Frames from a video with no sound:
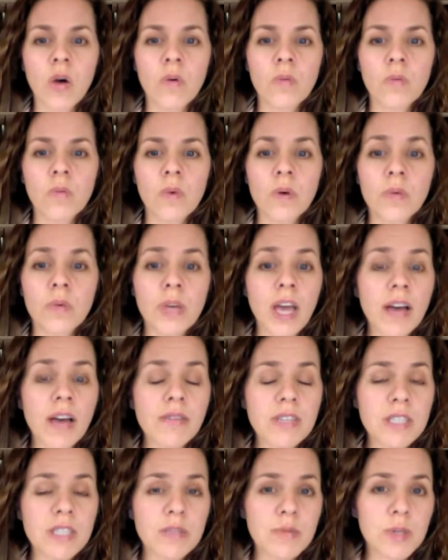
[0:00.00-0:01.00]
When we have a
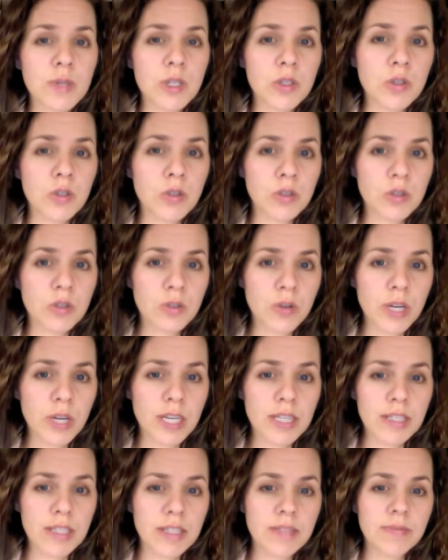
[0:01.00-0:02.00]
spiritual strength,